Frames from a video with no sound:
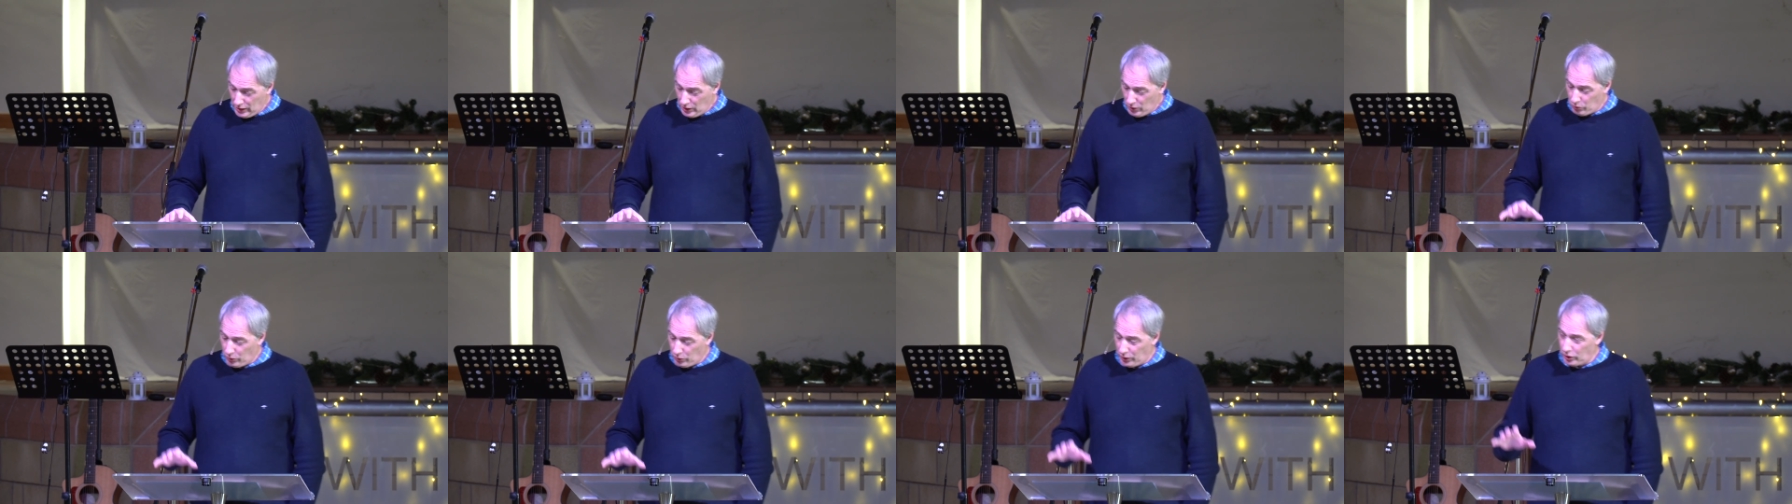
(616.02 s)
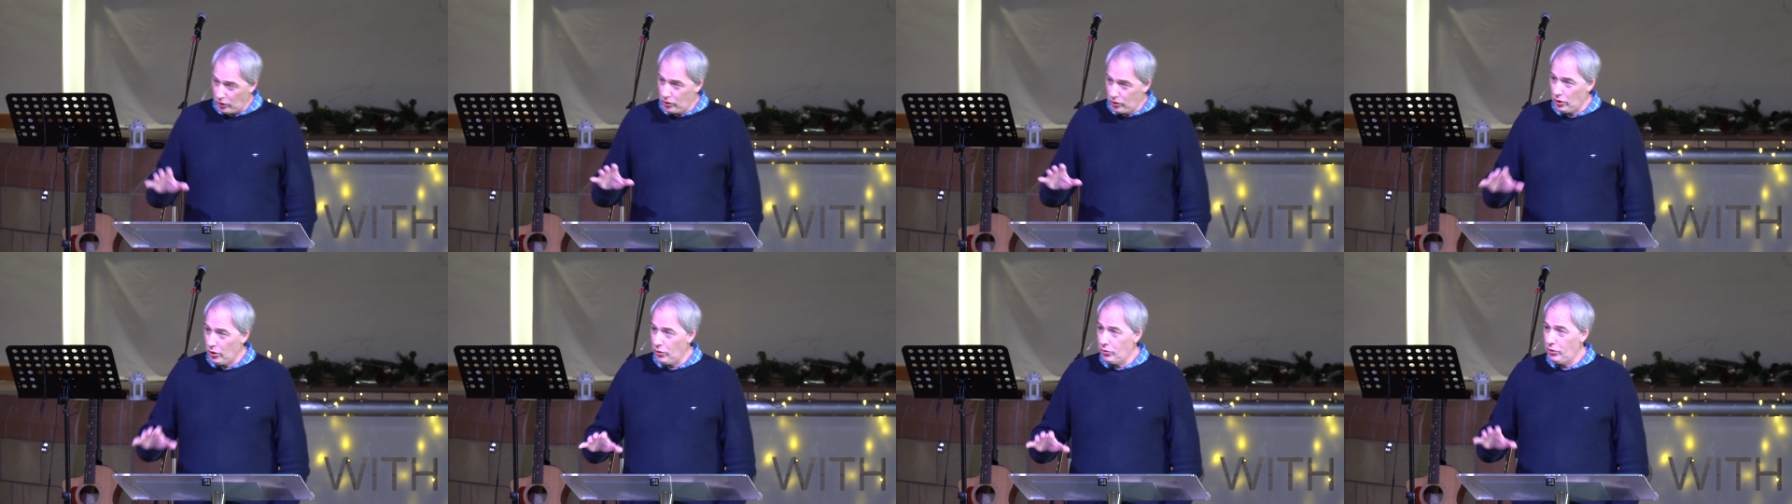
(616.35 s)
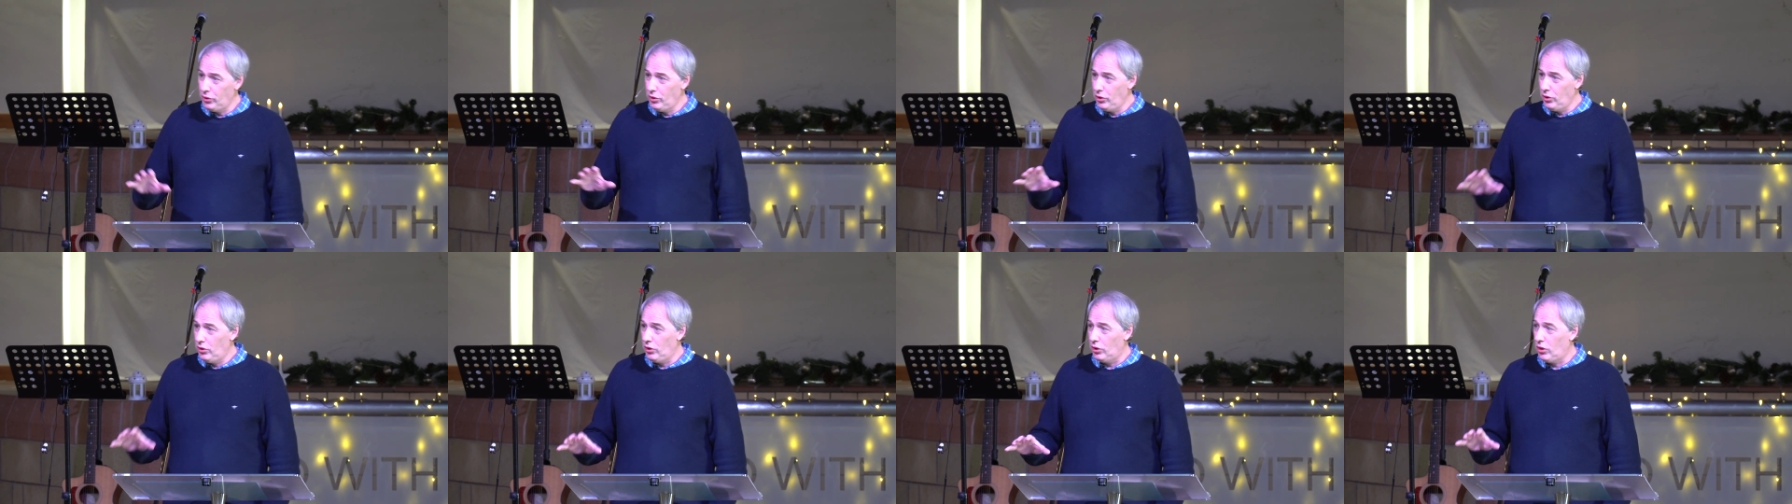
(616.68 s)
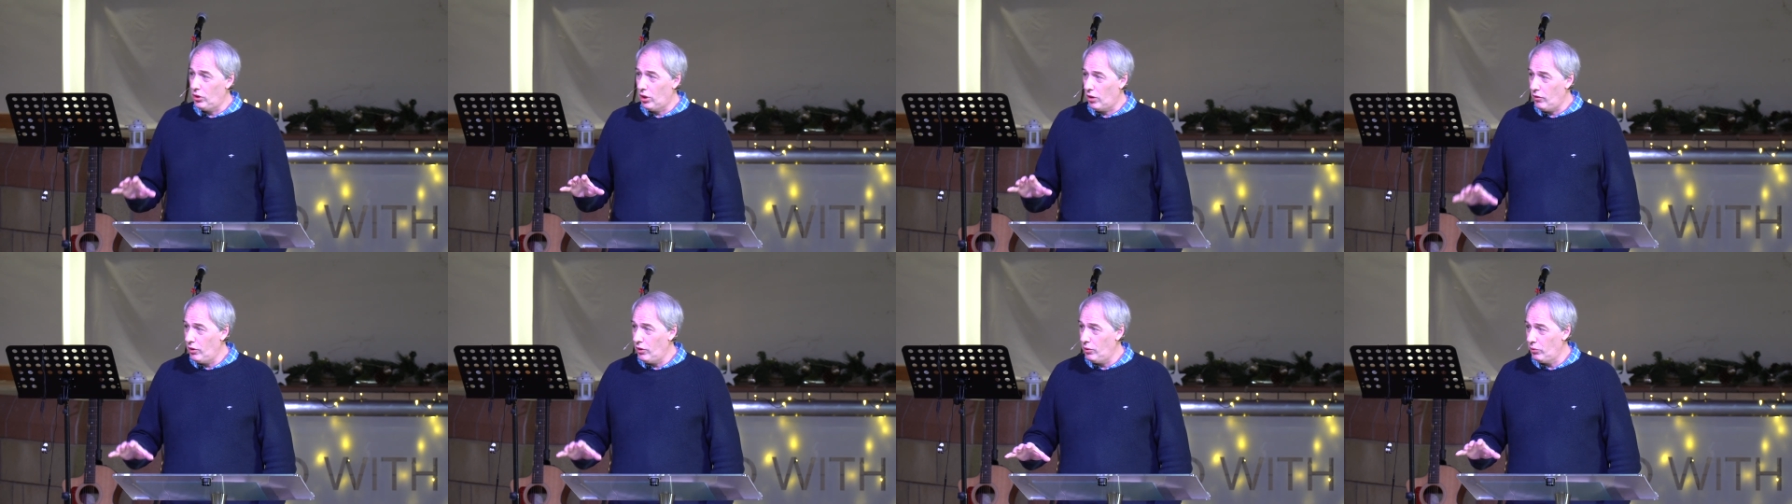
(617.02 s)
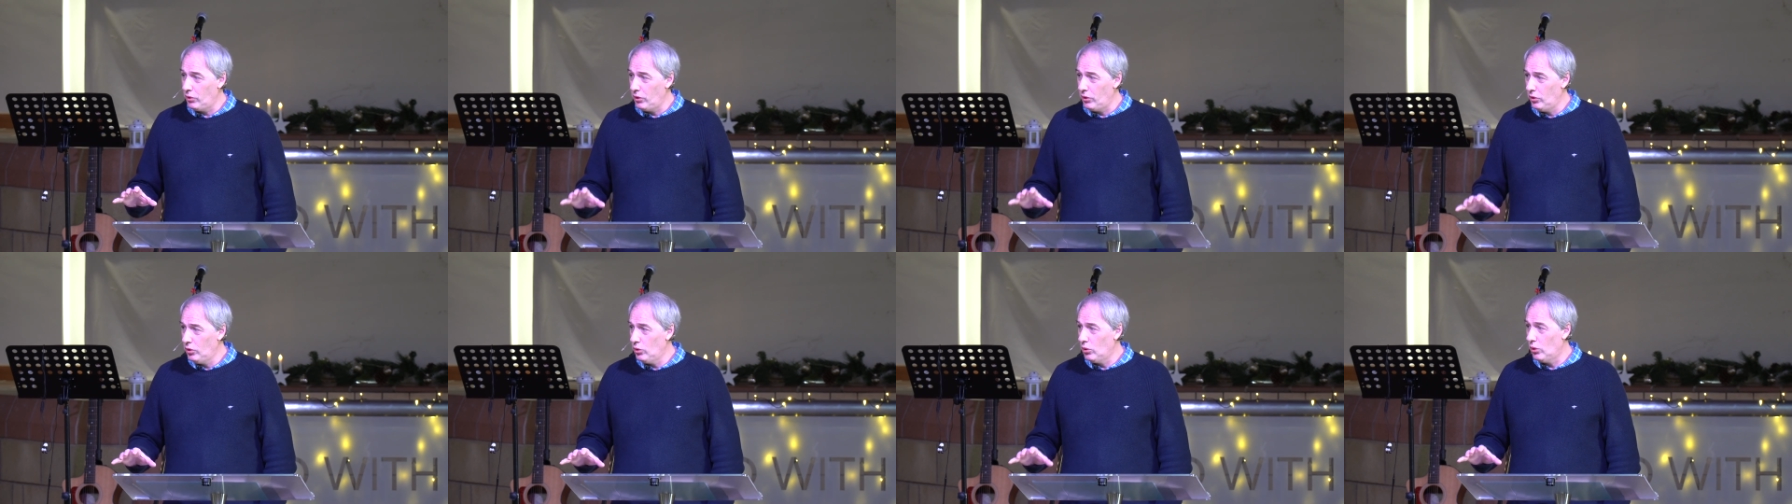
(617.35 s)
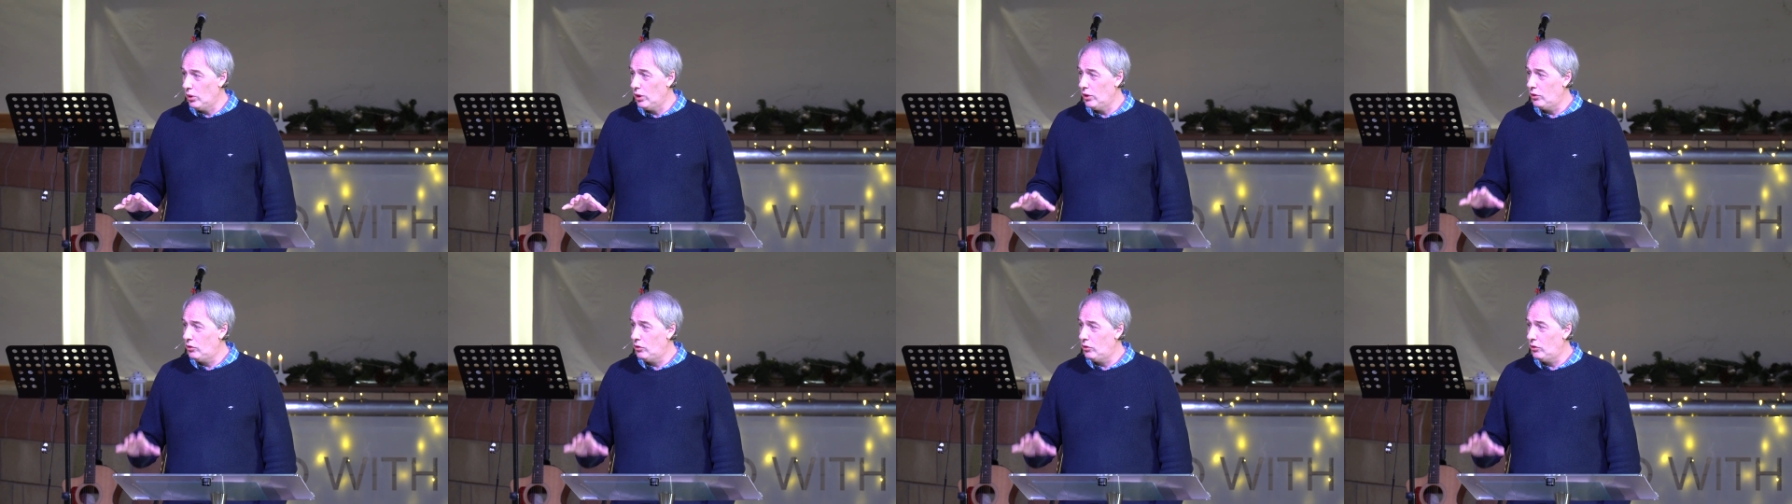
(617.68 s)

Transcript: when God renewed the covenant with Noah,